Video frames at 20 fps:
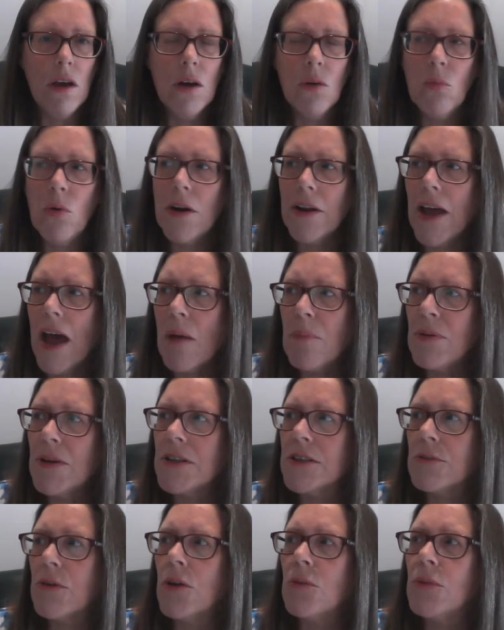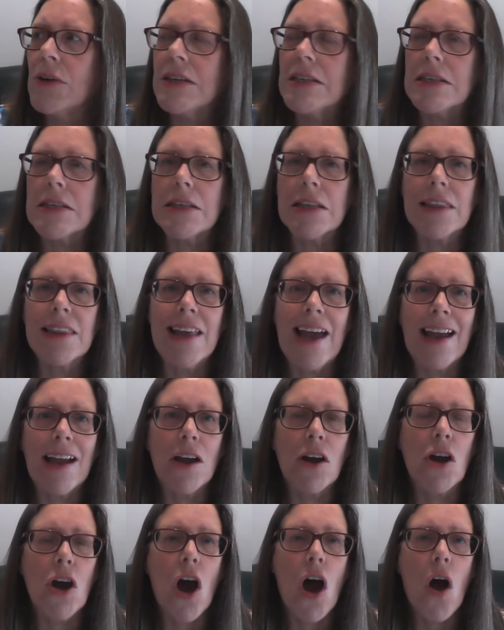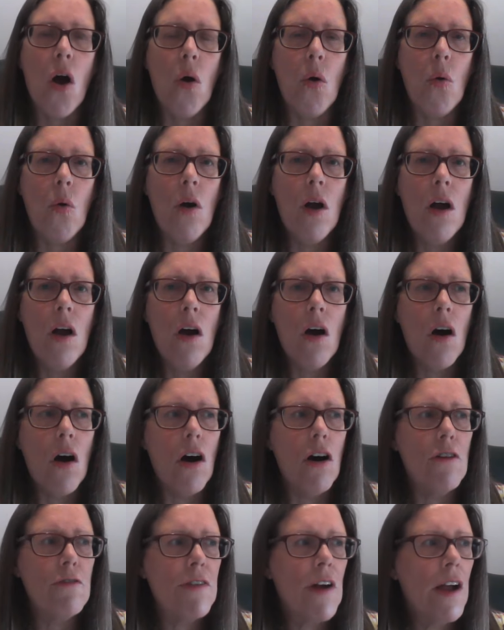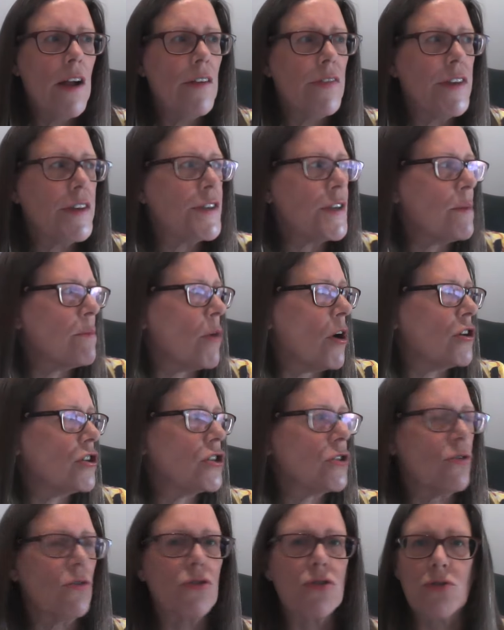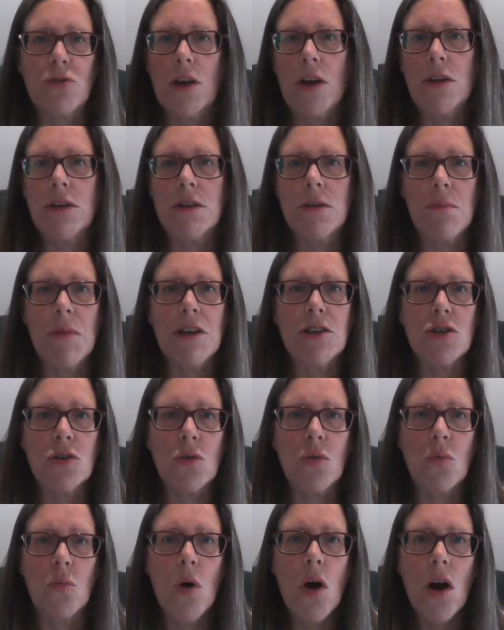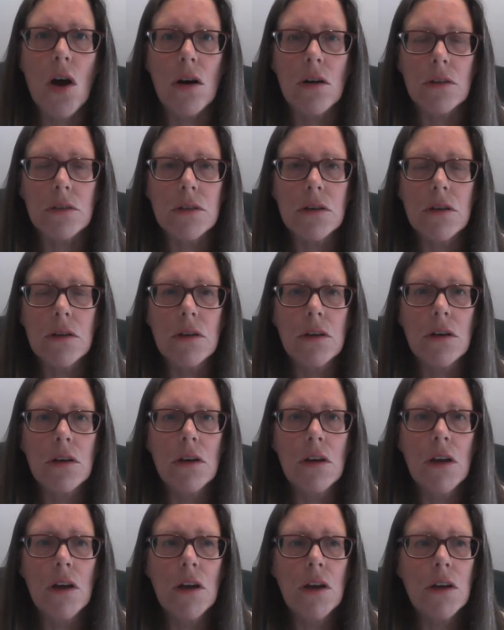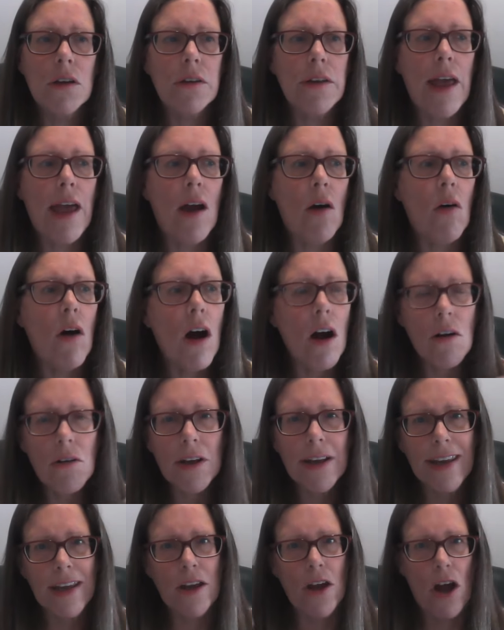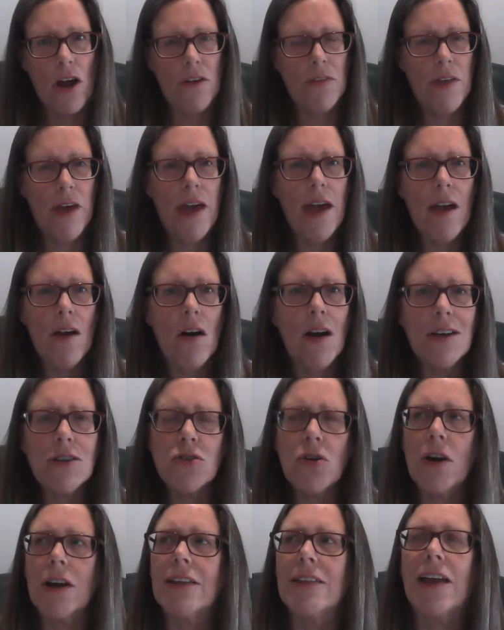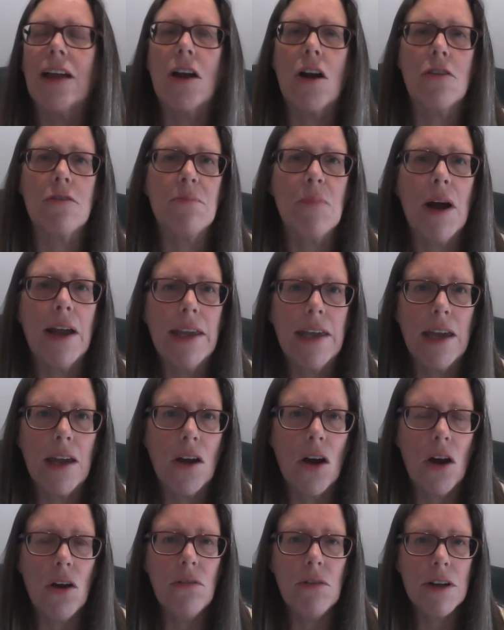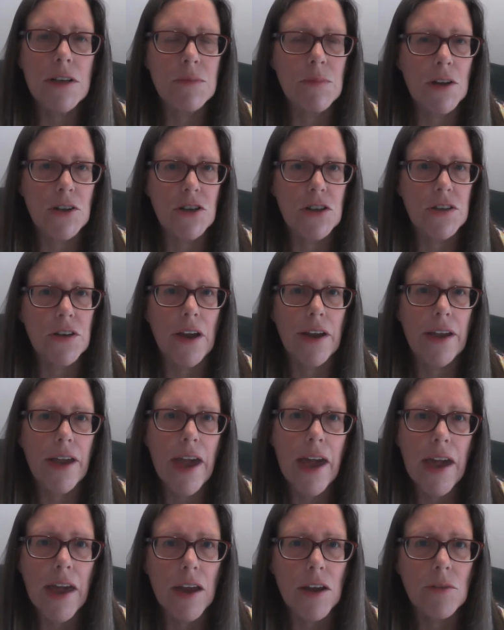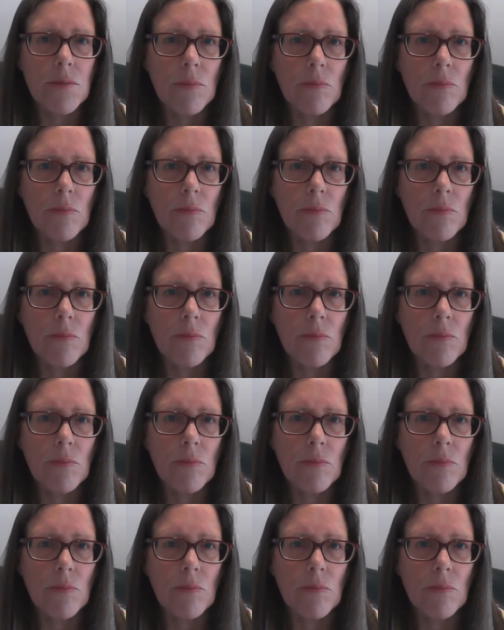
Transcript: What happens when we let go of this emotional three dimensional world? Now, I'm going to go there. I try and let go of my ego as much as I can.